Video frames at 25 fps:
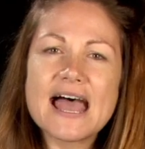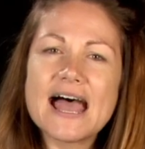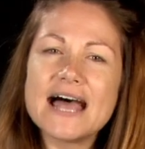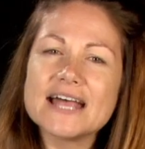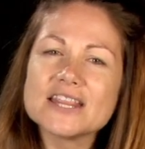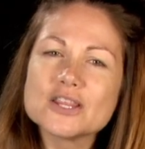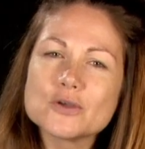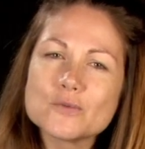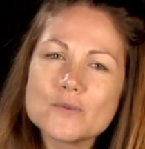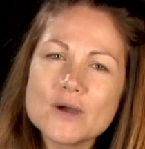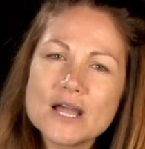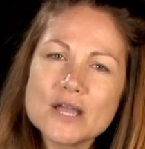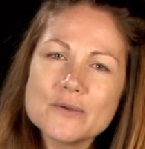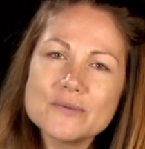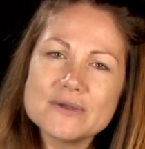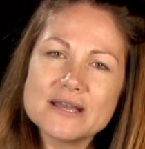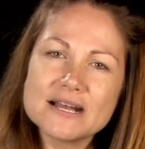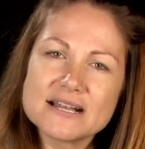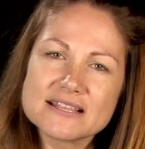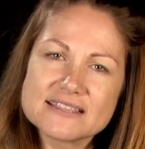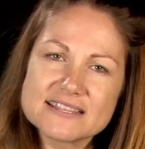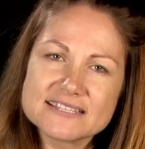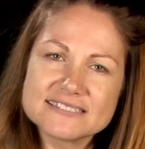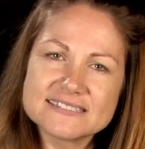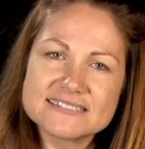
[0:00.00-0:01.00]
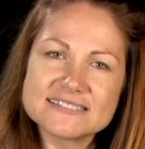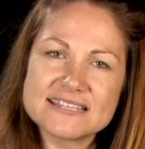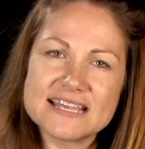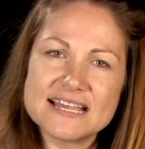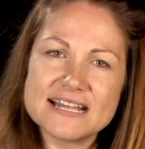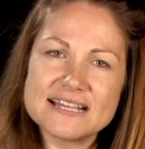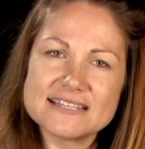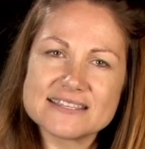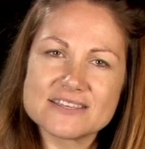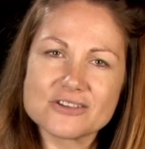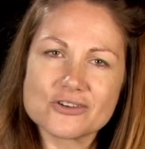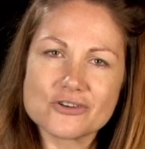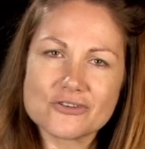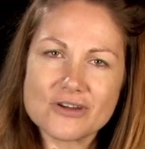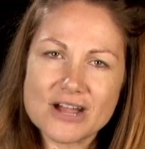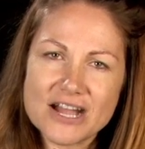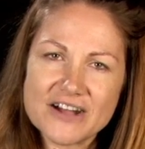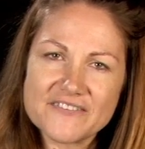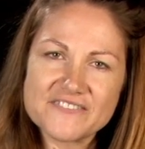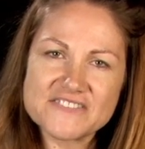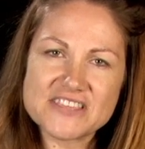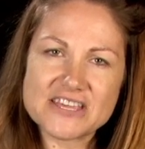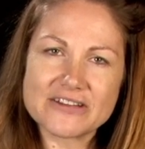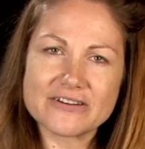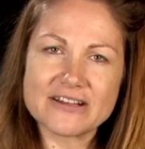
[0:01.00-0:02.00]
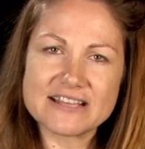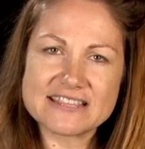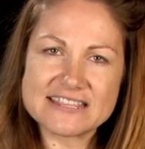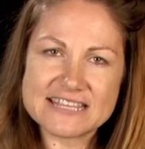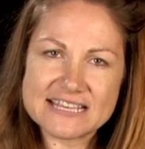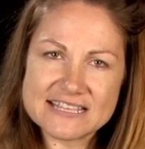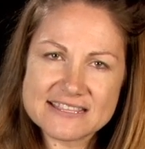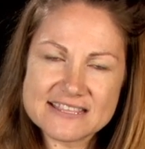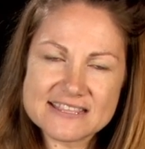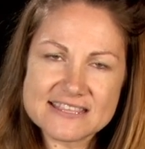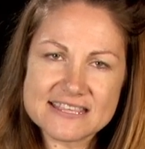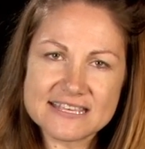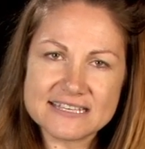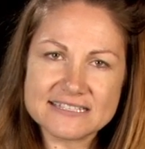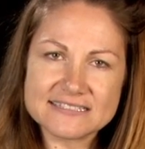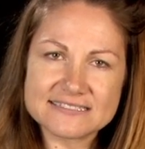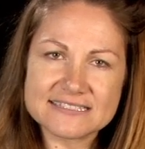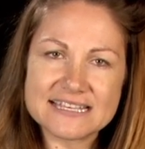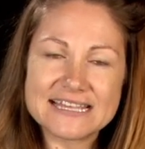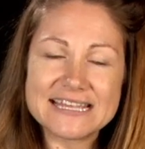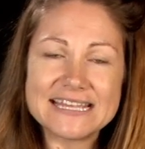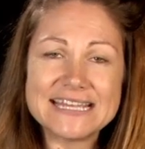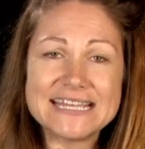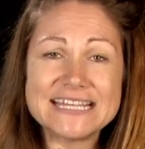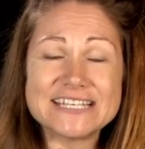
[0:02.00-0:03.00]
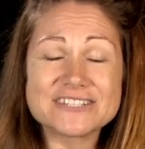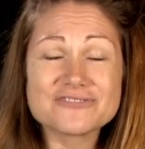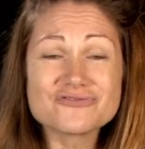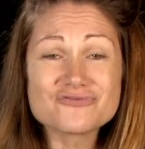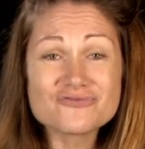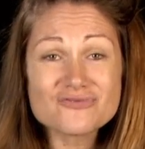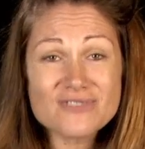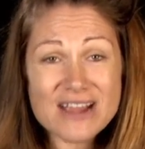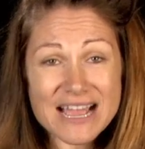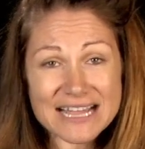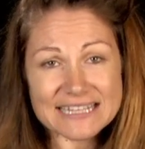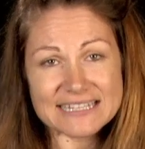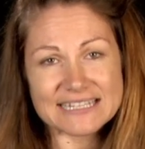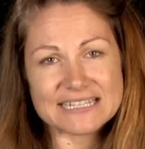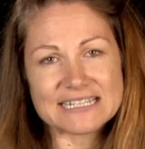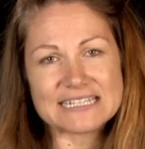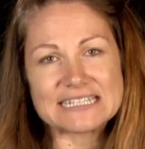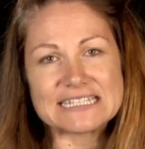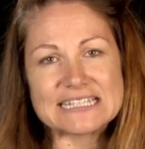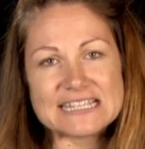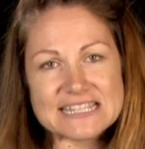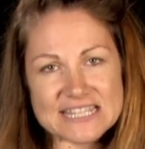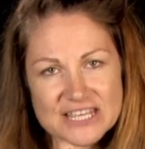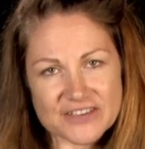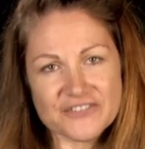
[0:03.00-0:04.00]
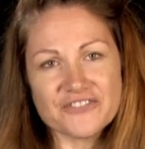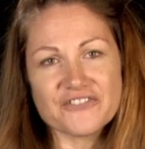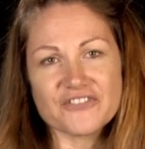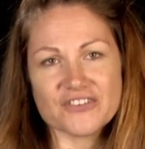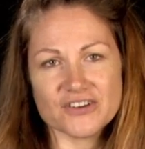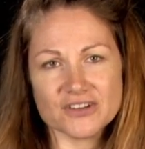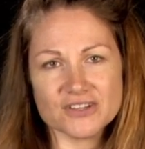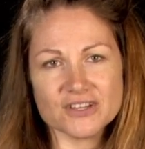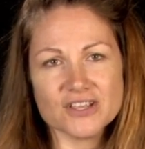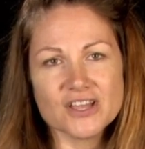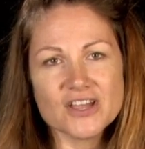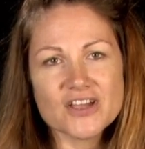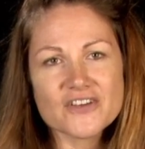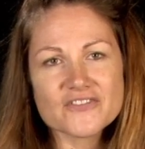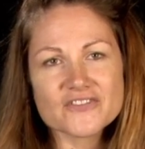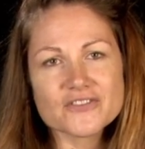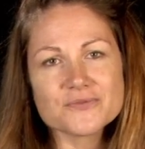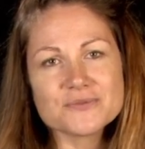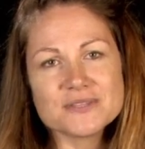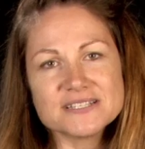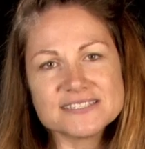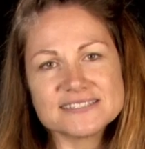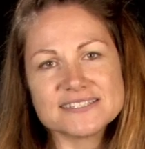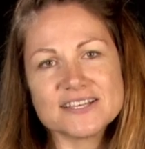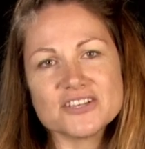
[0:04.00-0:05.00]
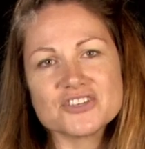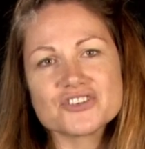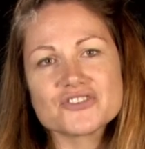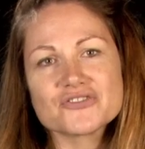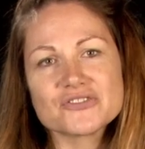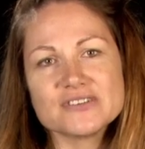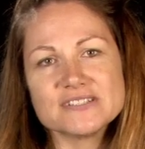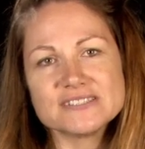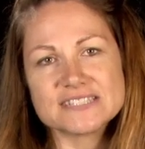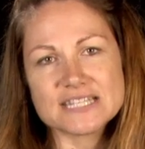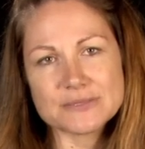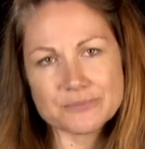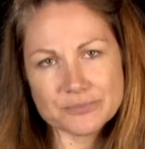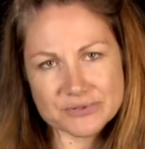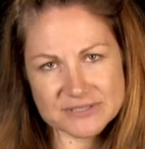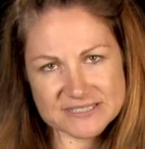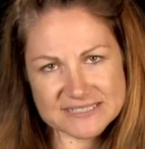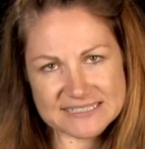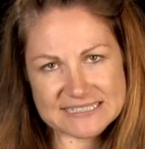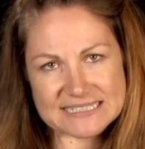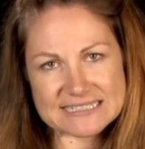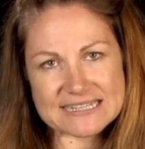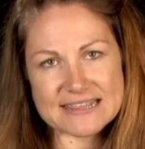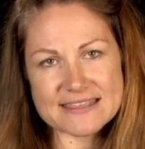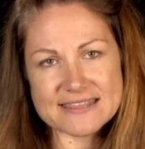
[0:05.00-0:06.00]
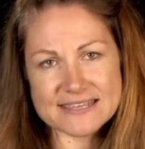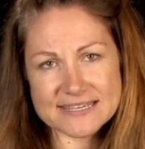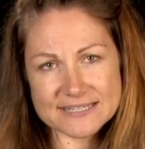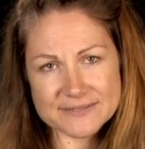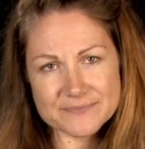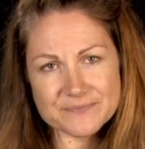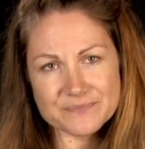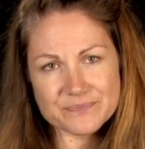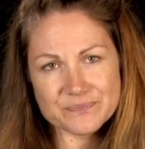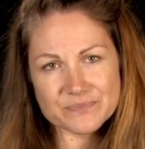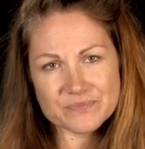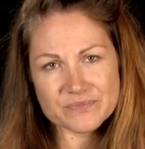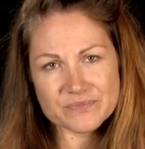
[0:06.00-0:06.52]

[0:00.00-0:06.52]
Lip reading: and the way we understand and craft our identities is radically different from the centuries that preceded it.